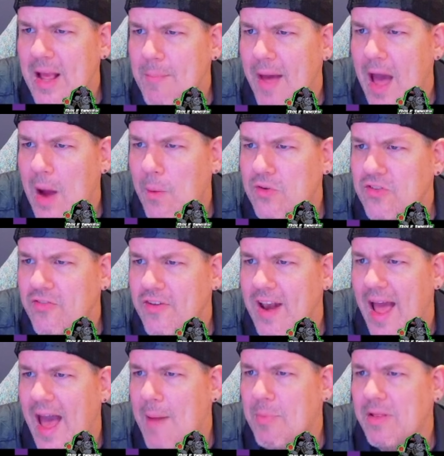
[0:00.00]
powers of an
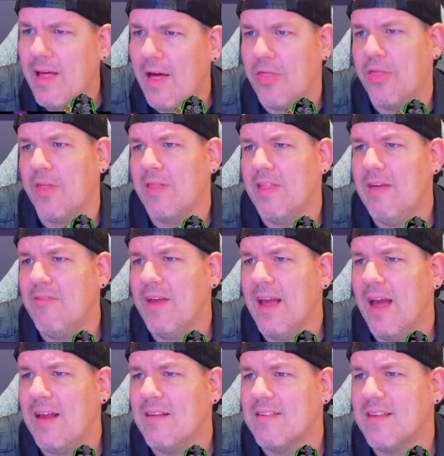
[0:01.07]
aboleth, leaving
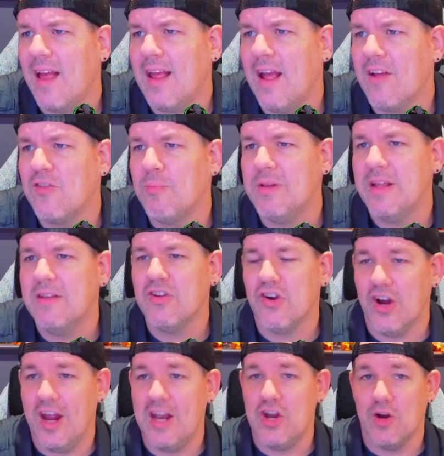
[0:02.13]
a psychic splinter
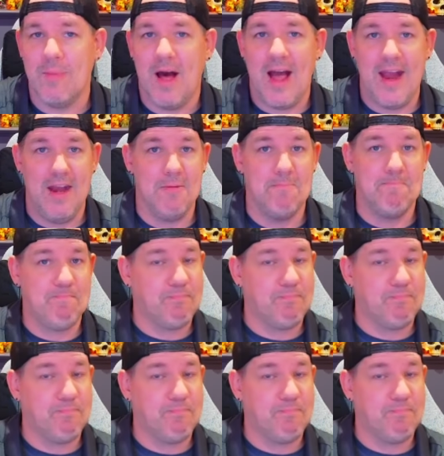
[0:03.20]
in your mind.